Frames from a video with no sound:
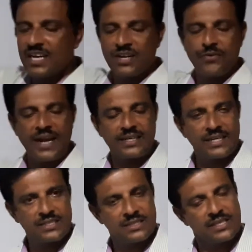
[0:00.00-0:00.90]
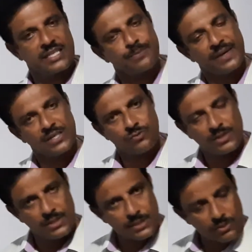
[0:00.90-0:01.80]
that factors, x minus 1
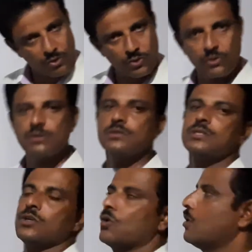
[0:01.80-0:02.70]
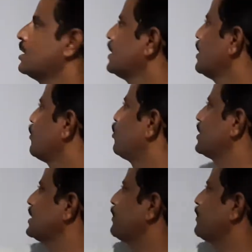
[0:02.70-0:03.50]
is equal to 0. Put in the